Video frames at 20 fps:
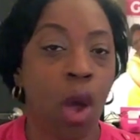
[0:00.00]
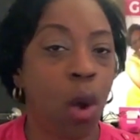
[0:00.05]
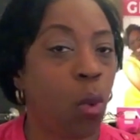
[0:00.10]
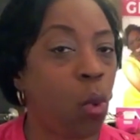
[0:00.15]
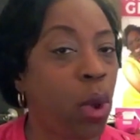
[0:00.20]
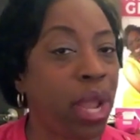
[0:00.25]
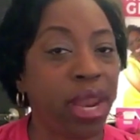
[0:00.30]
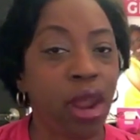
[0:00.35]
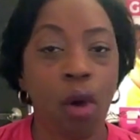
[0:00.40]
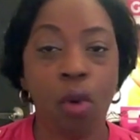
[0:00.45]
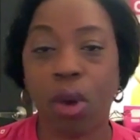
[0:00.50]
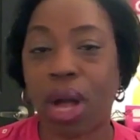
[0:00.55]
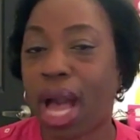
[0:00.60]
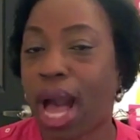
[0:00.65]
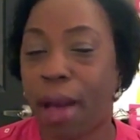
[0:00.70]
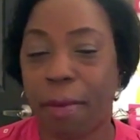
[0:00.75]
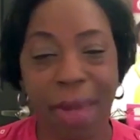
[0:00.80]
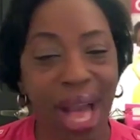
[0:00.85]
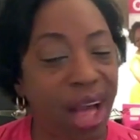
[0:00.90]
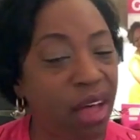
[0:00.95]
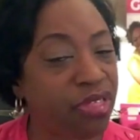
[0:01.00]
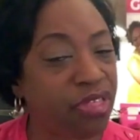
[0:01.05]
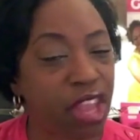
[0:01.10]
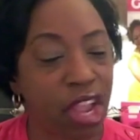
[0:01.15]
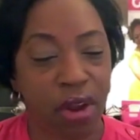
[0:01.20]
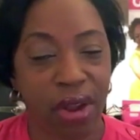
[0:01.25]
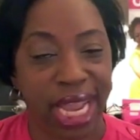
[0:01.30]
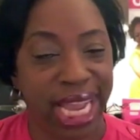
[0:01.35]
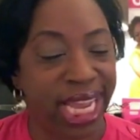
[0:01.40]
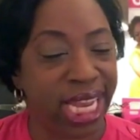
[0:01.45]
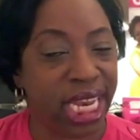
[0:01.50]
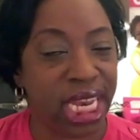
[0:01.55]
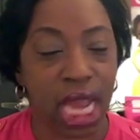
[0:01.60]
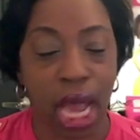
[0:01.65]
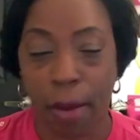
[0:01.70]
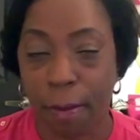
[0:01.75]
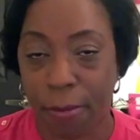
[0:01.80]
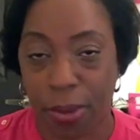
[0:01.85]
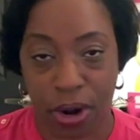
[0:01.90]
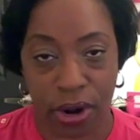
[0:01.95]
we don't come out there in
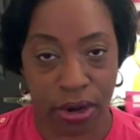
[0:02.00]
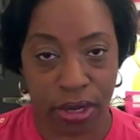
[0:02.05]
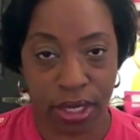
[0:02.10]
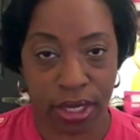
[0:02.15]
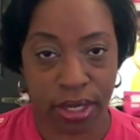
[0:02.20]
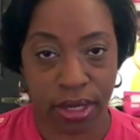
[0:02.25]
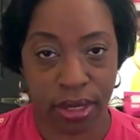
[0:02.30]
numbers.